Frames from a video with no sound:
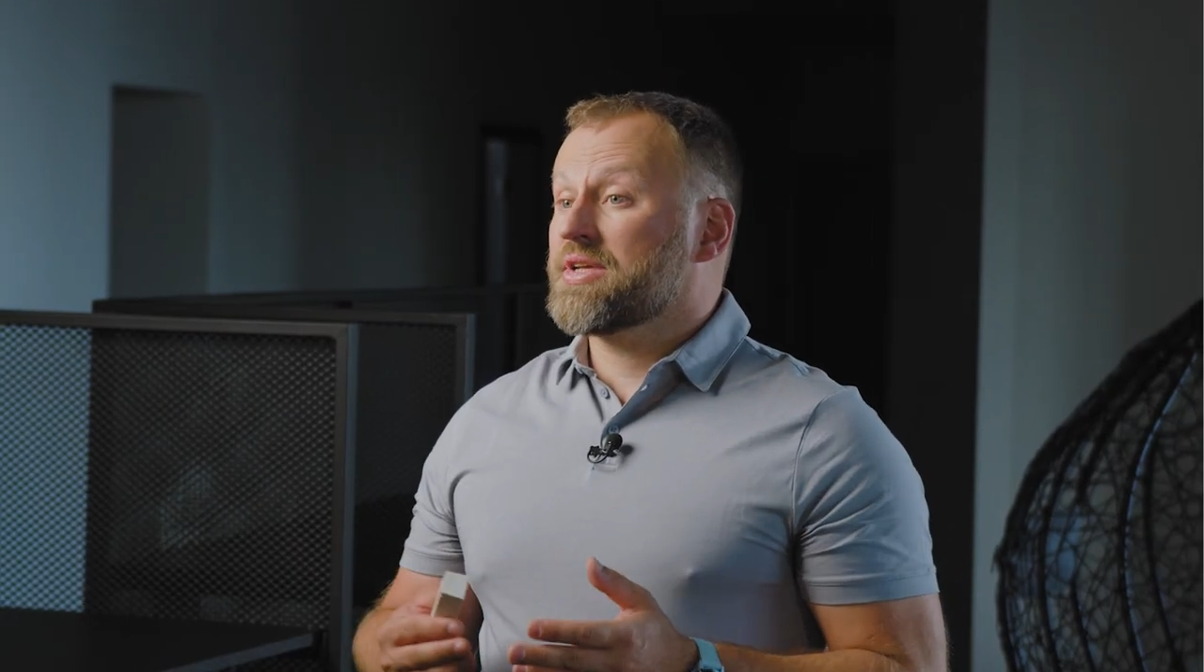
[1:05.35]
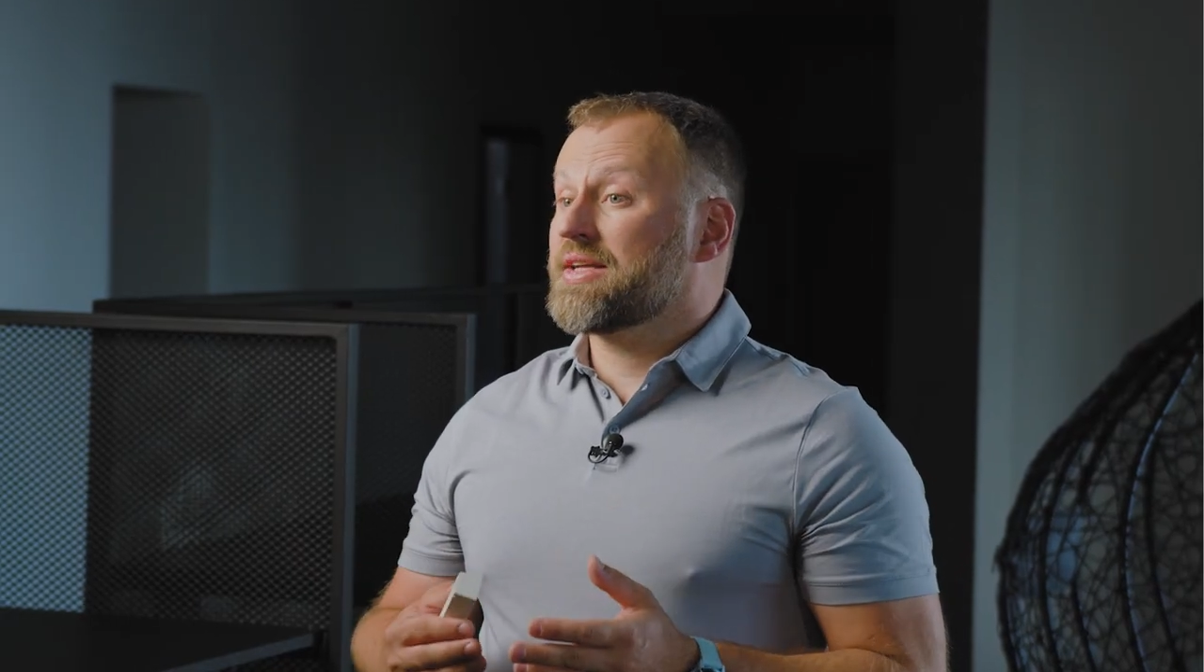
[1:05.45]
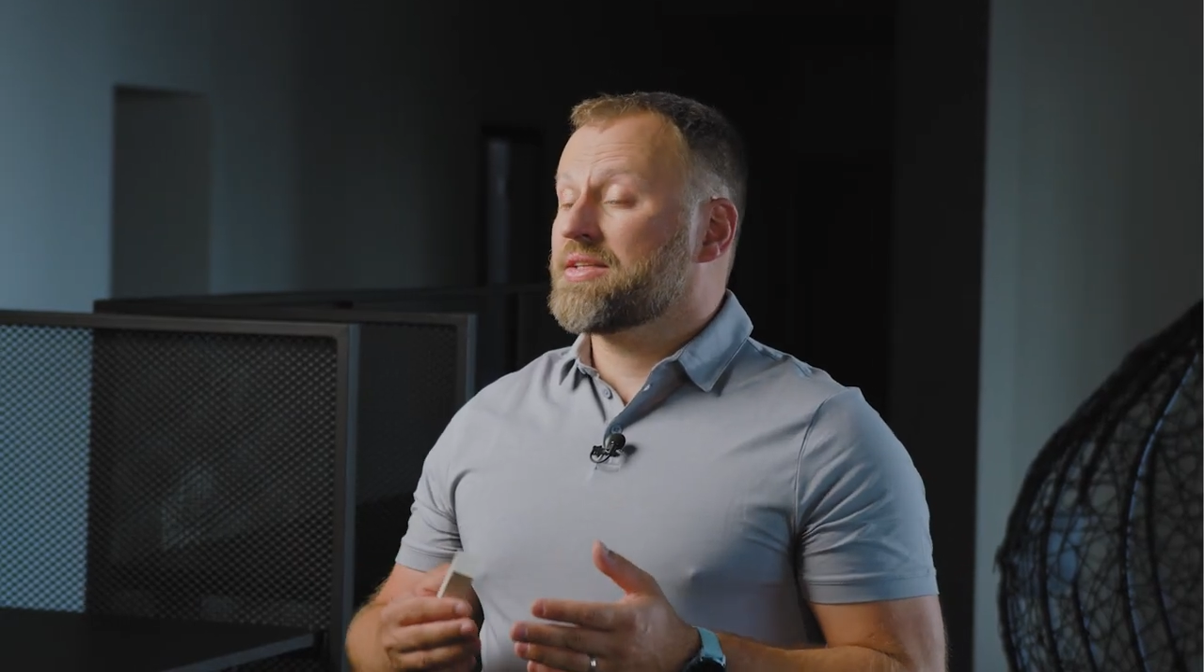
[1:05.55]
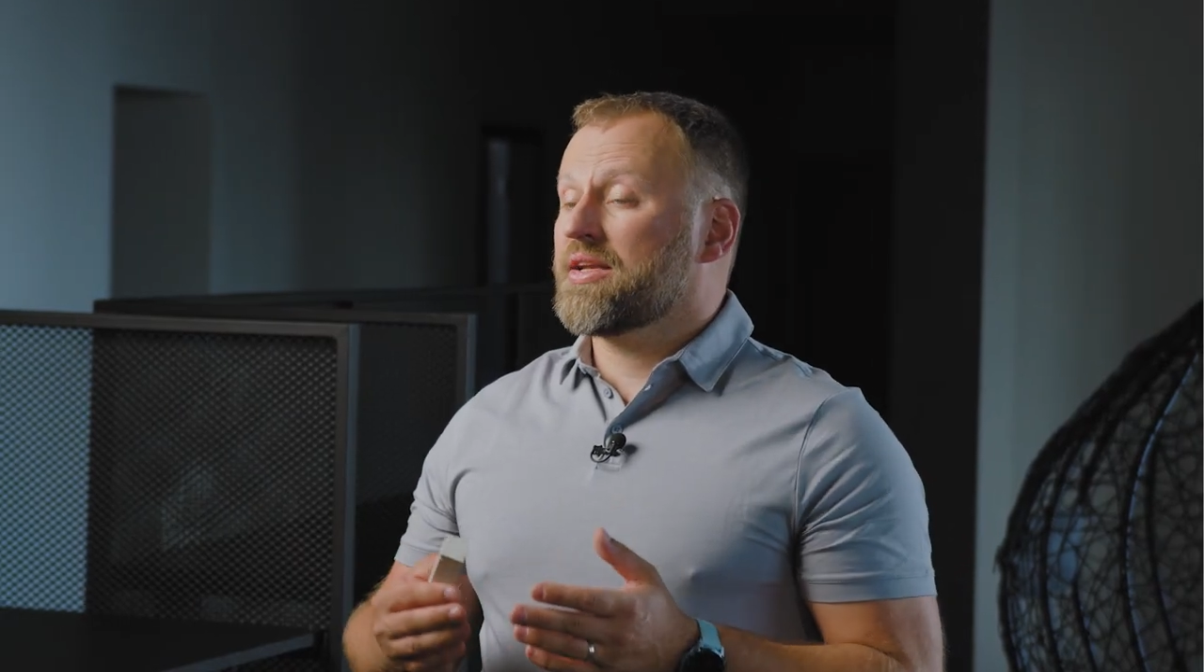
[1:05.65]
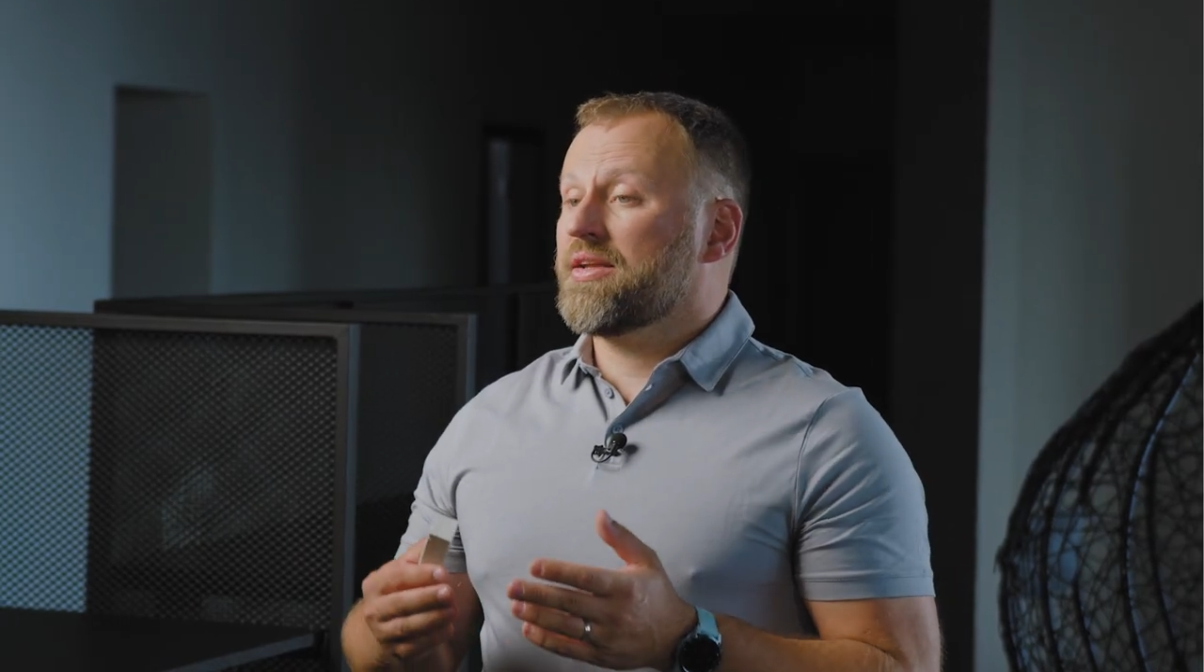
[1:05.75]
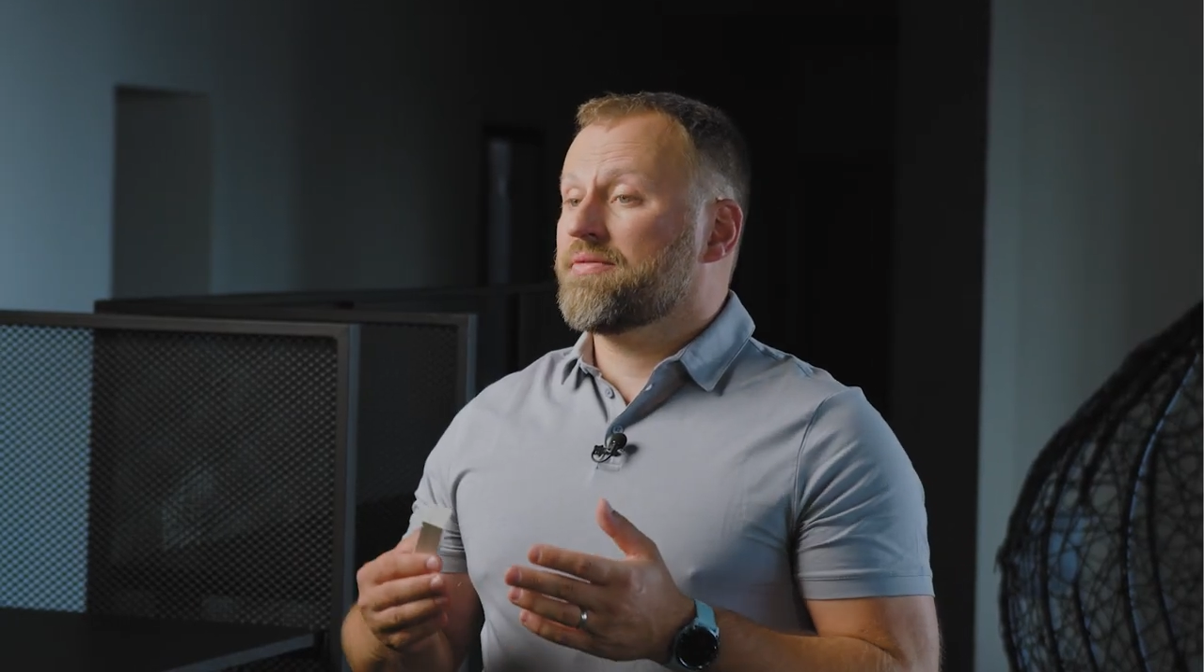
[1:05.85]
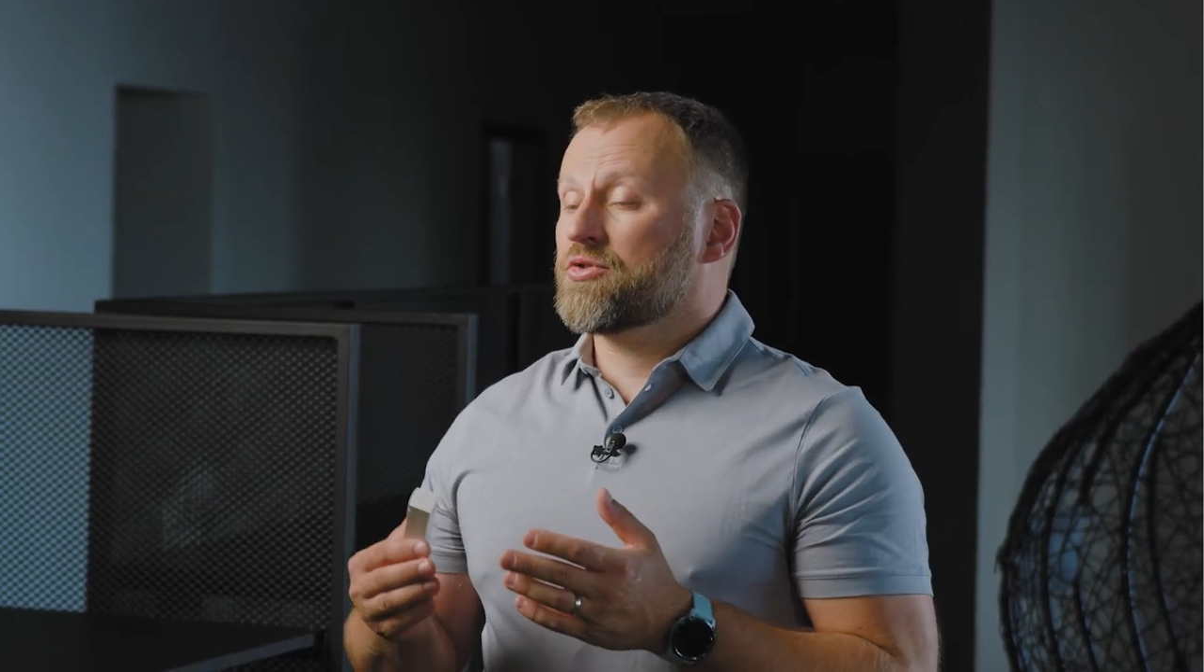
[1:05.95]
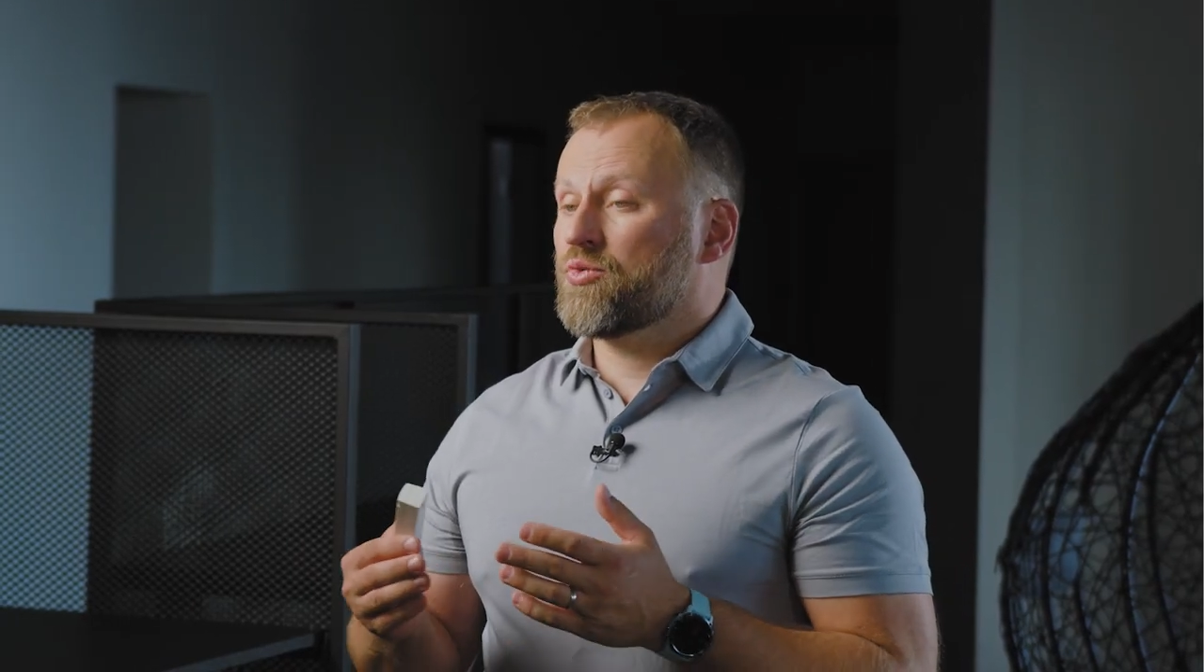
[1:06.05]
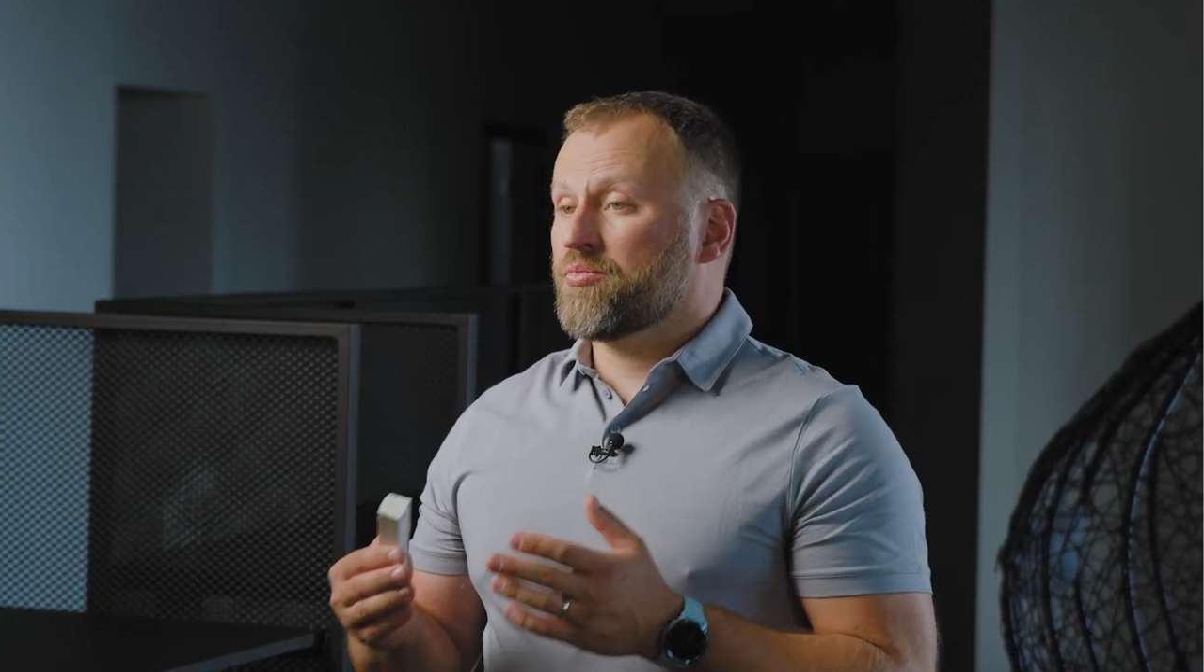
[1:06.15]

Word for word: input.